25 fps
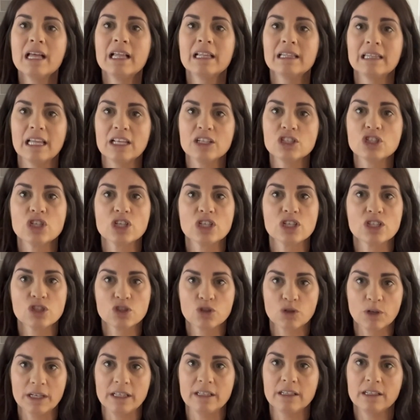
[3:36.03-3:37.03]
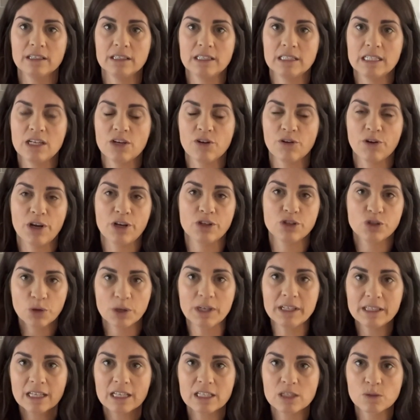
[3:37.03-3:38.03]
let's just treat
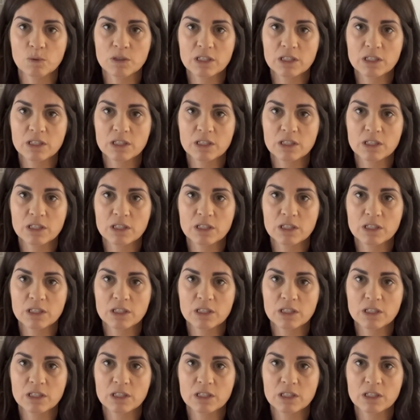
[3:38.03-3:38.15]
this